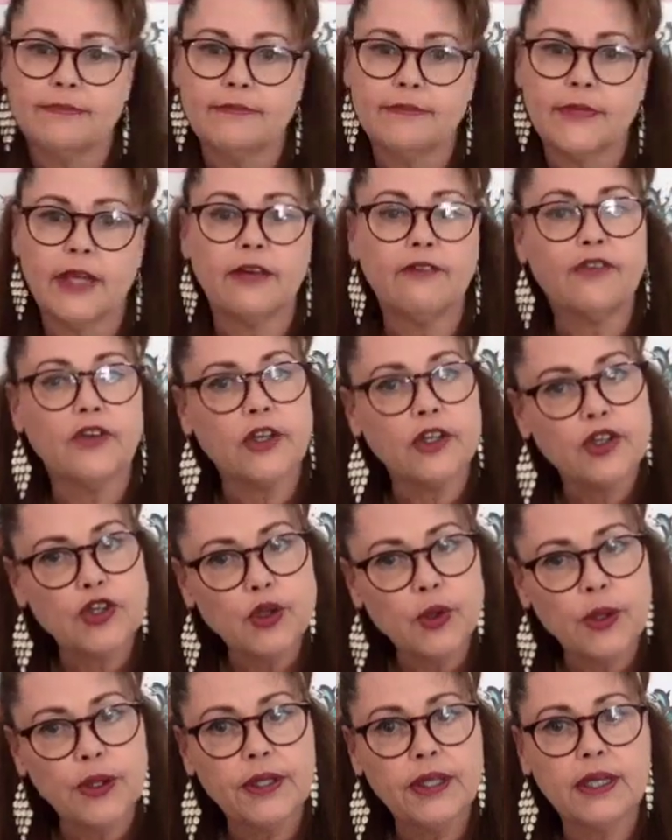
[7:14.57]
If you
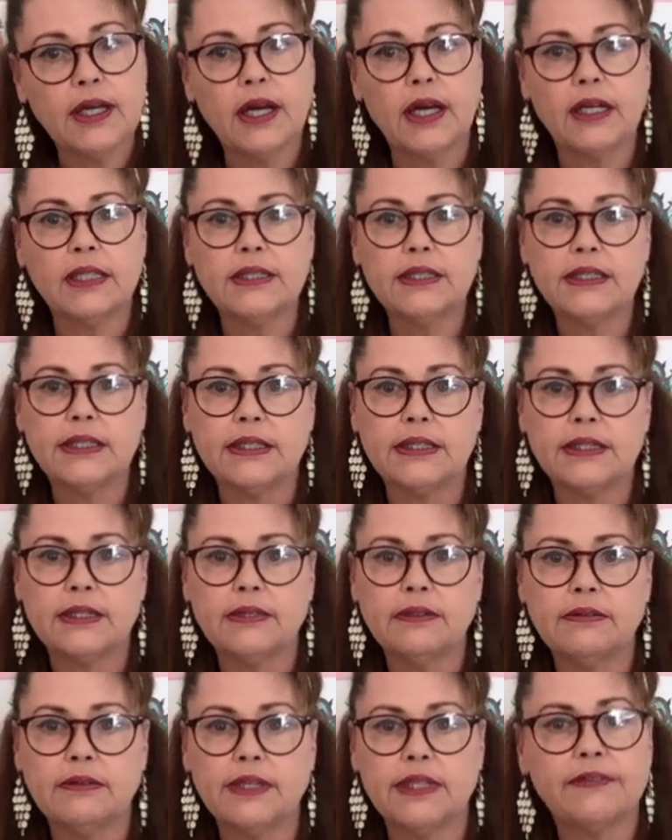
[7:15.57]
enjoyed the
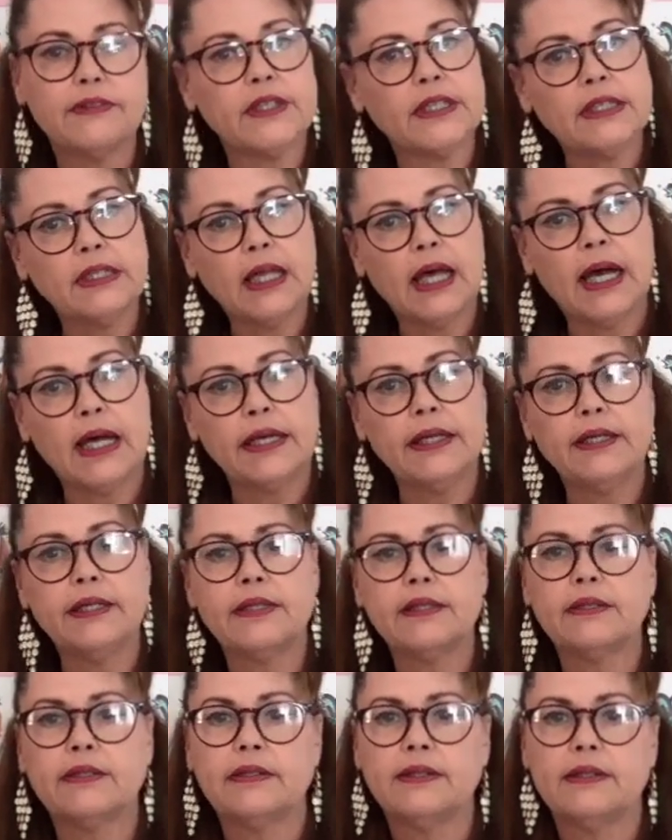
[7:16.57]
content, give it a like,
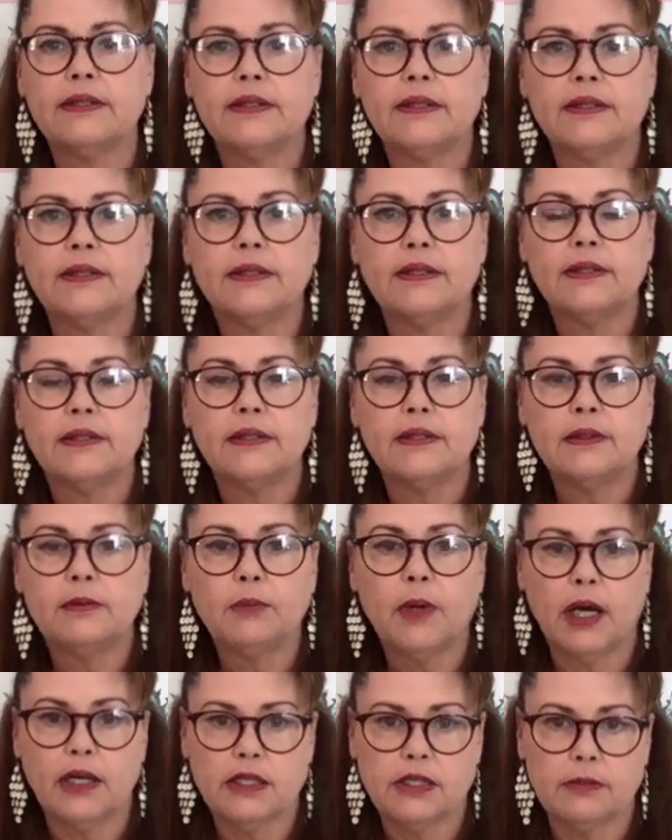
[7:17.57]

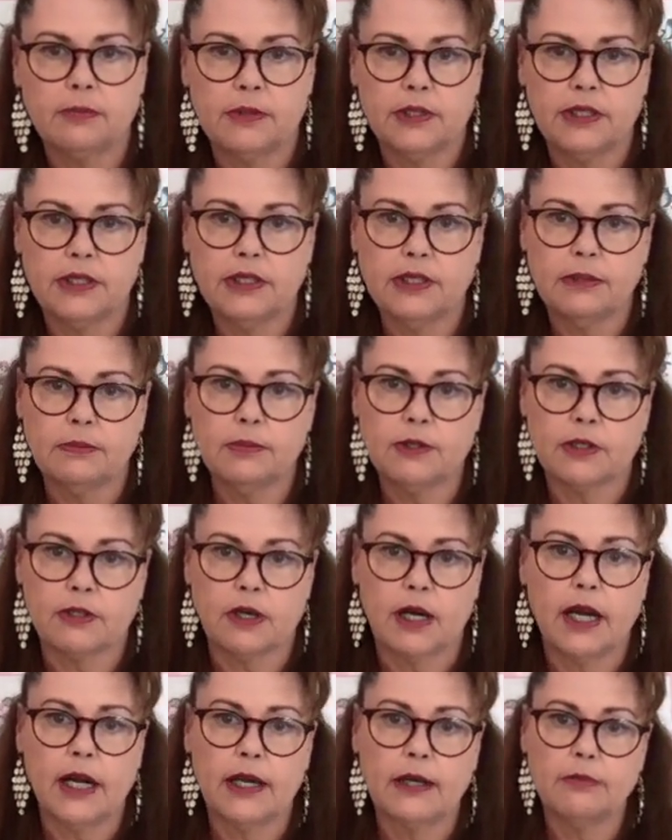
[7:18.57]
possibly
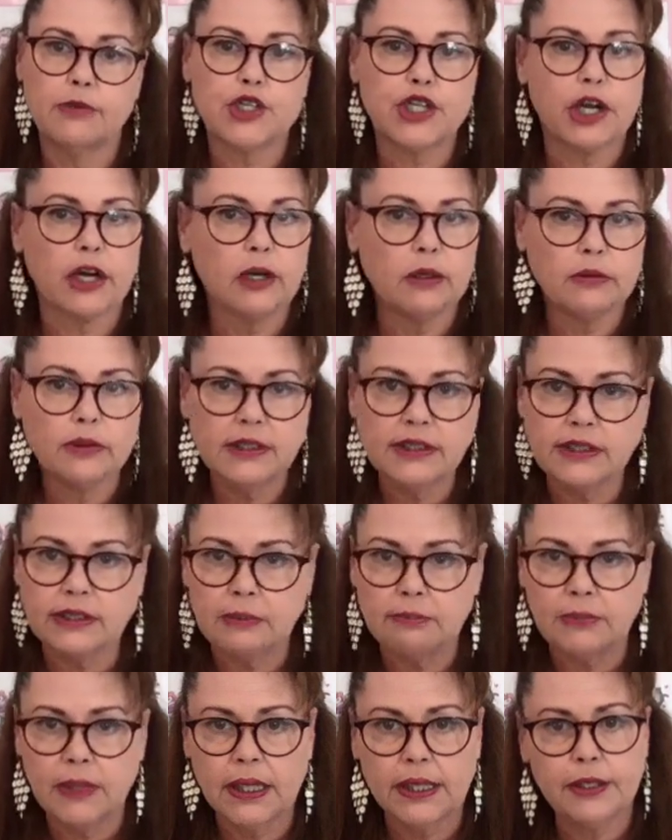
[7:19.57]
subscribe, share it with
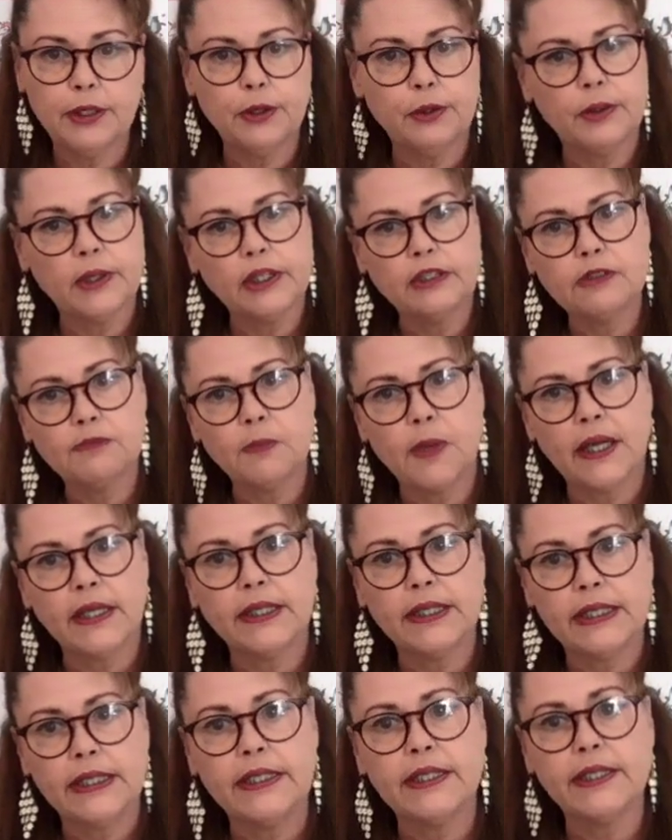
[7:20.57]
somebody who else might
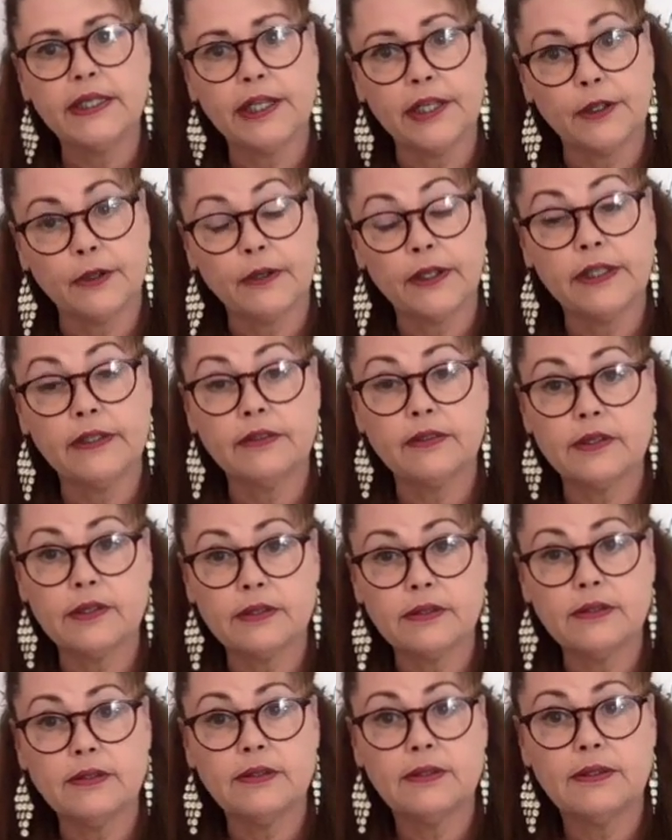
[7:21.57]
need to hear it,
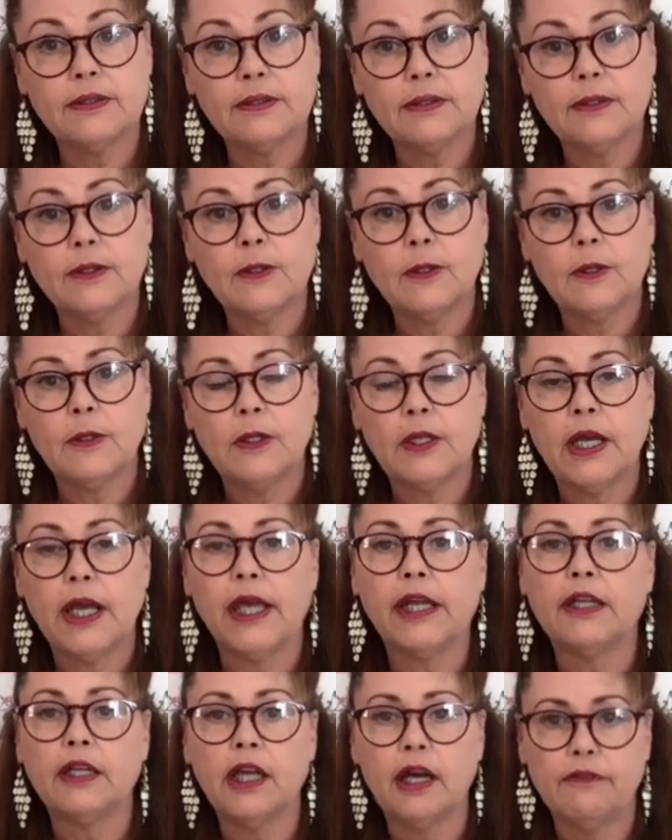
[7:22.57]

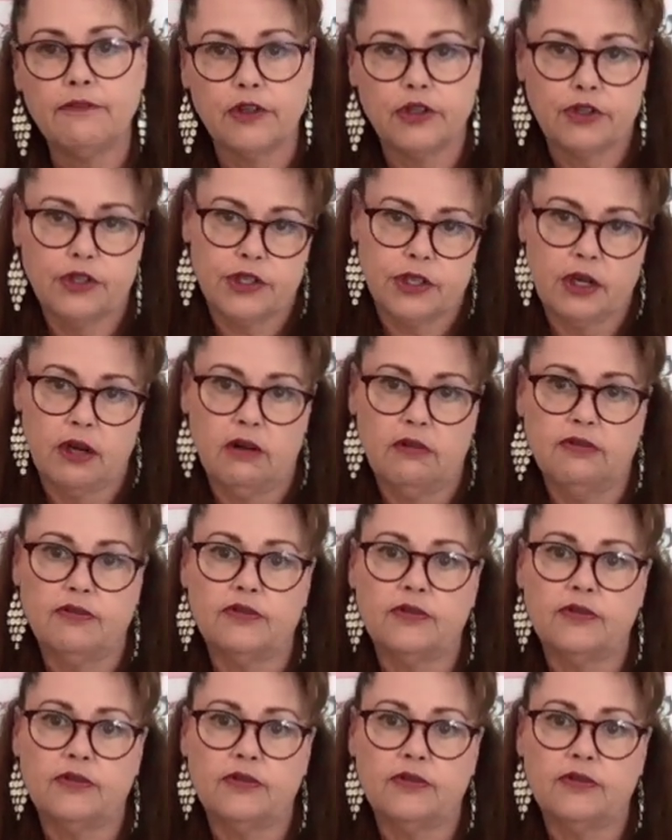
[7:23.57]
and love yourself.